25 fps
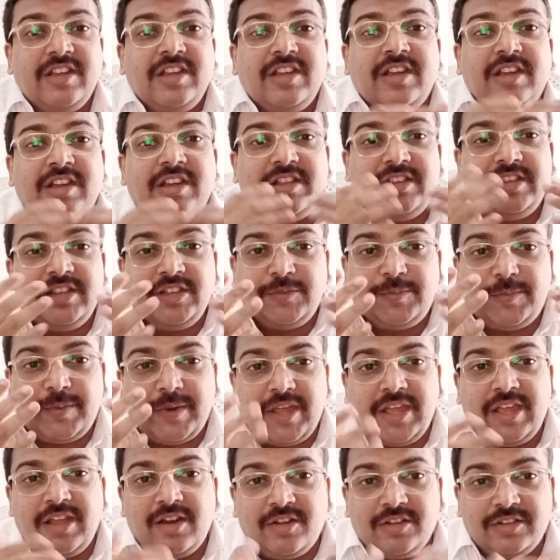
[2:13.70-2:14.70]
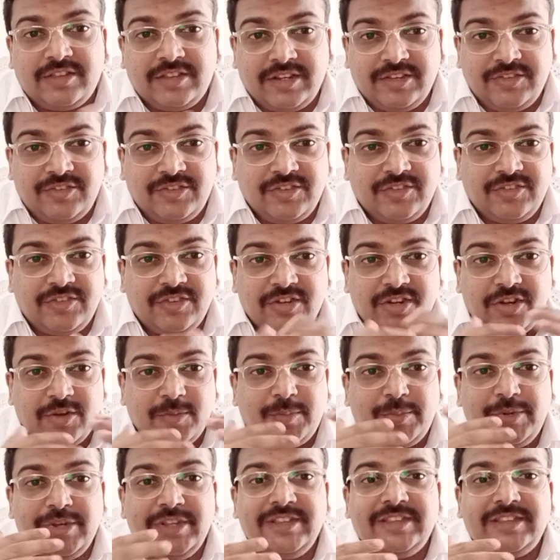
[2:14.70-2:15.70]
This prior authorization or
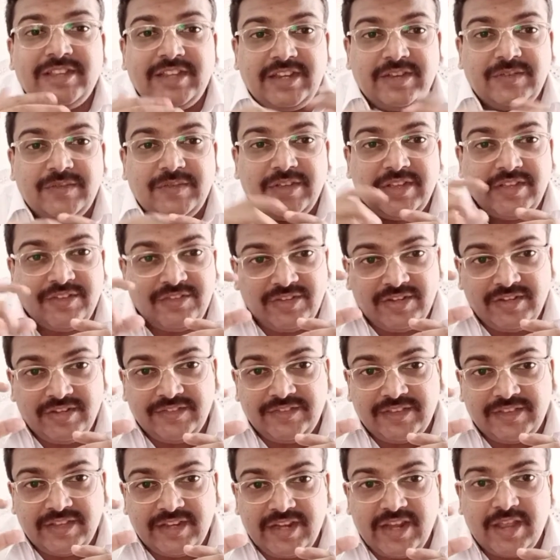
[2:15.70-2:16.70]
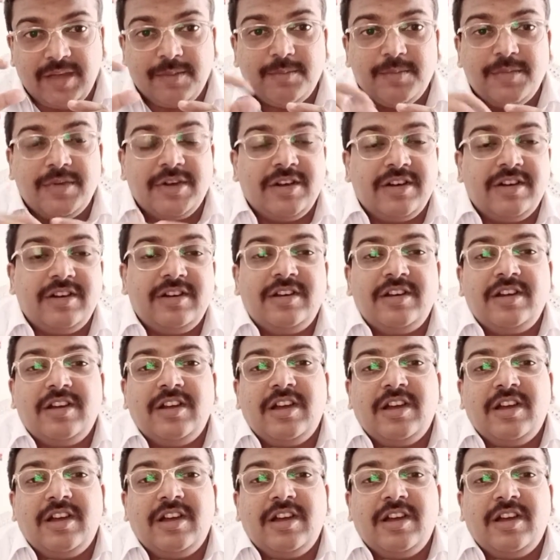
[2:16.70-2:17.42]
pre-certification is a number